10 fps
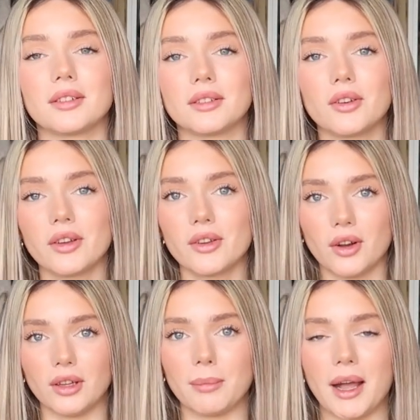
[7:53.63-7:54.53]
Look at the
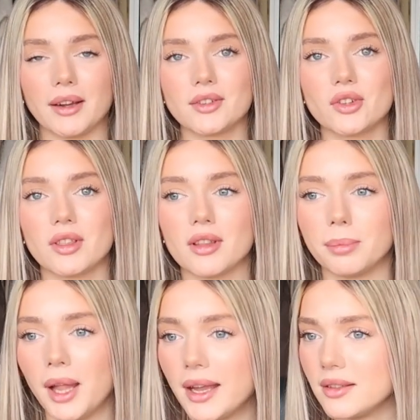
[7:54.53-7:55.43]
colour match, the
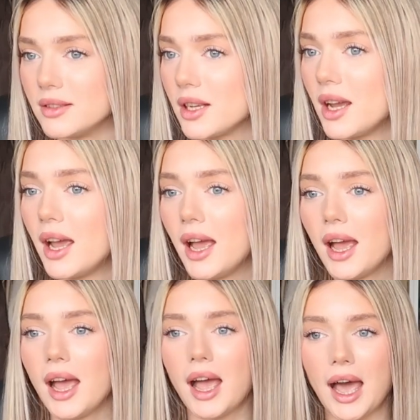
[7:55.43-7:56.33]
blend.
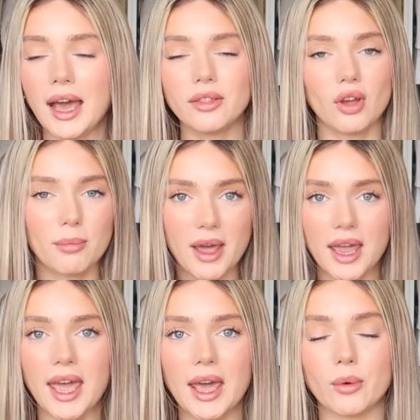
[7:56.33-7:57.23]
I thought my
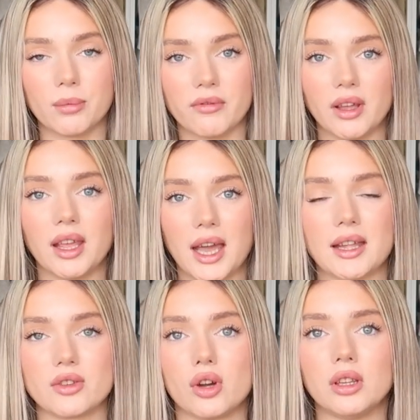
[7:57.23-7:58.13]
hair would be really
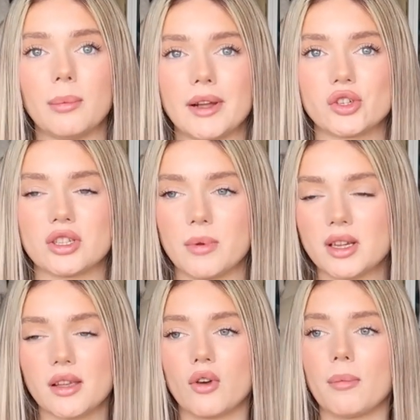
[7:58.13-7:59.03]
hard to colour match just
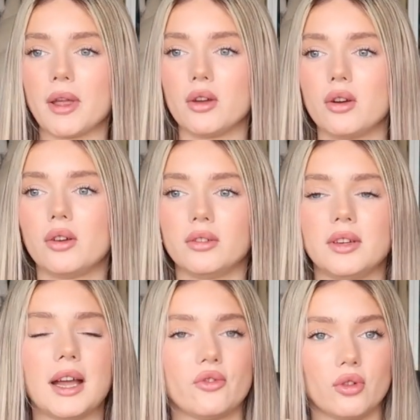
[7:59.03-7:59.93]
because I've got my own
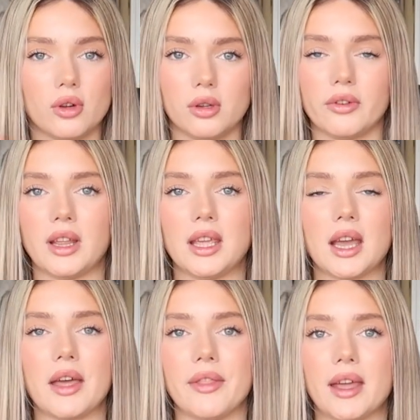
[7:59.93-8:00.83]
natural colour in
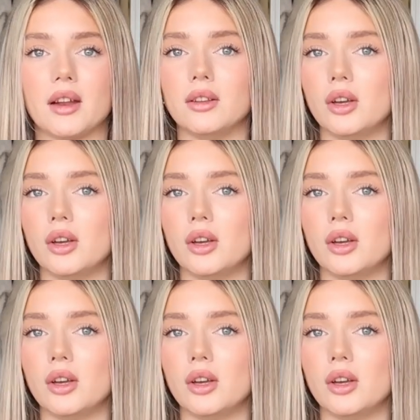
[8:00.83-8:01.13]
here and then a